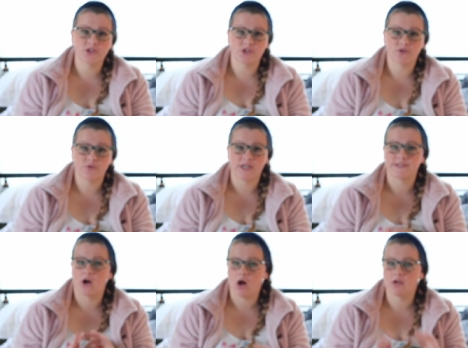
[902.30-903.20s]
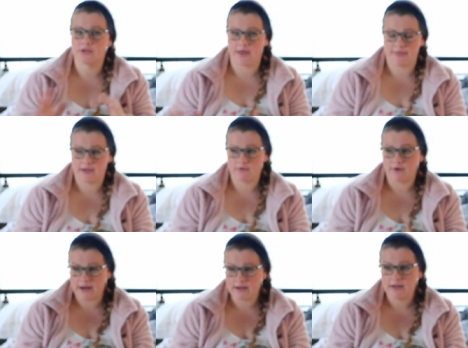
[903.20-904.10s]
to do is all or nothing,
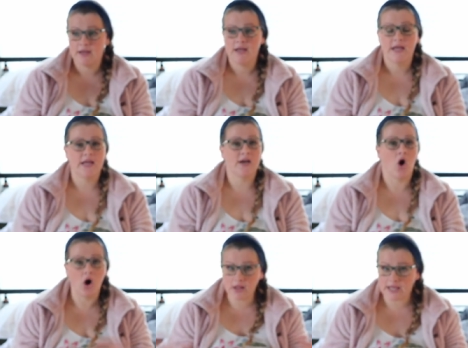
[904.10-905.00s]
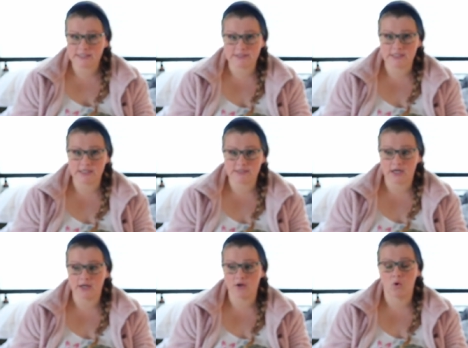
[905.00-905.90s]
right? It all has to get
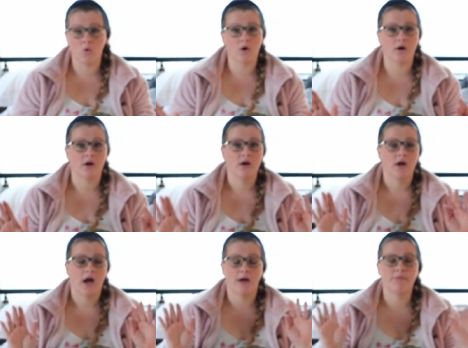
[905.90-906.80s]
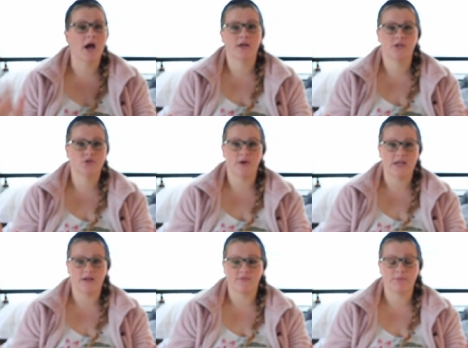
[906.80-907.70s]
done or I'm not going to do
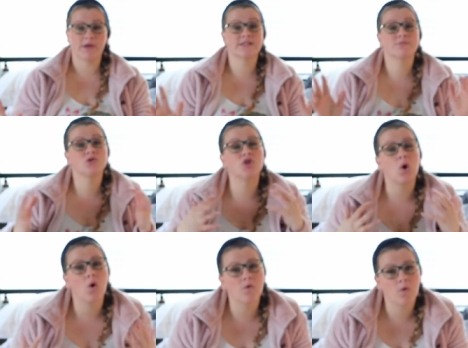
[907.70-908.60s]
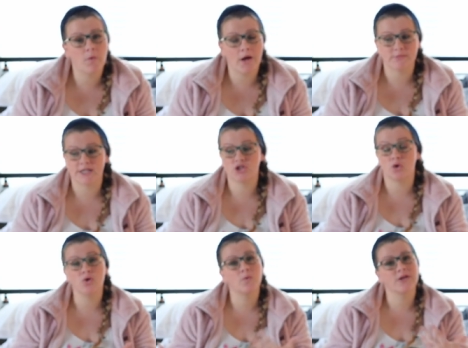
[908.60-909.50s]
any of it because I'm so overwhelmed. I
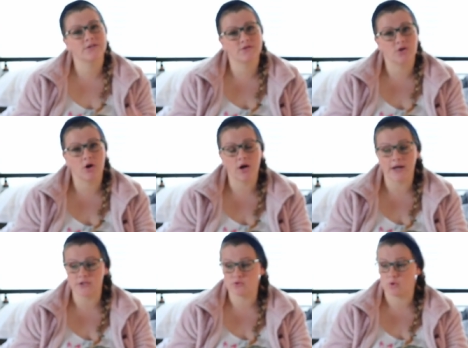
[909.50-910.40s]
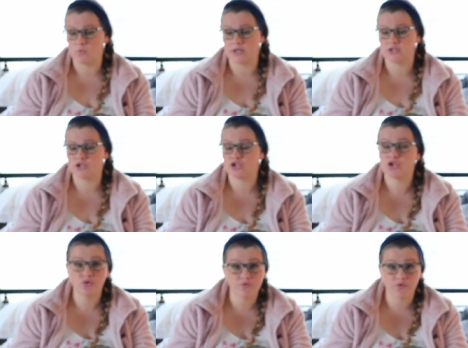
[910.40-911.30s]
don't know where to start. I don't know what to
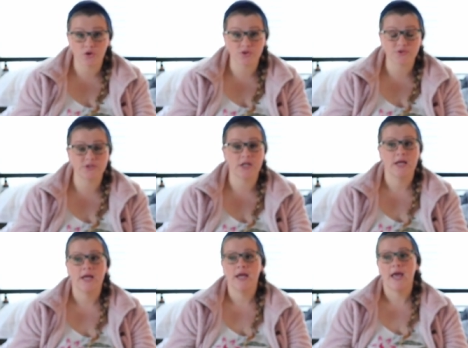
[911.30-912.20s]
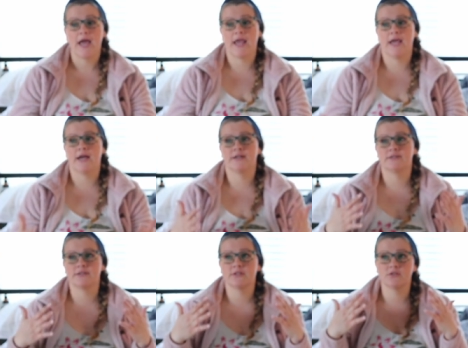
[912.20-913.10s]
do first.
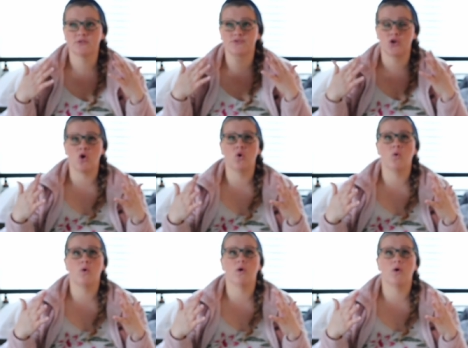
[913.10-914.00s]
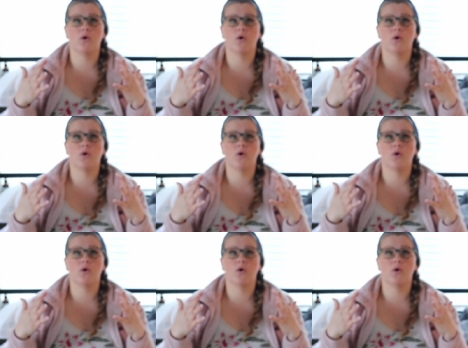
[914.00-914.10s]
And so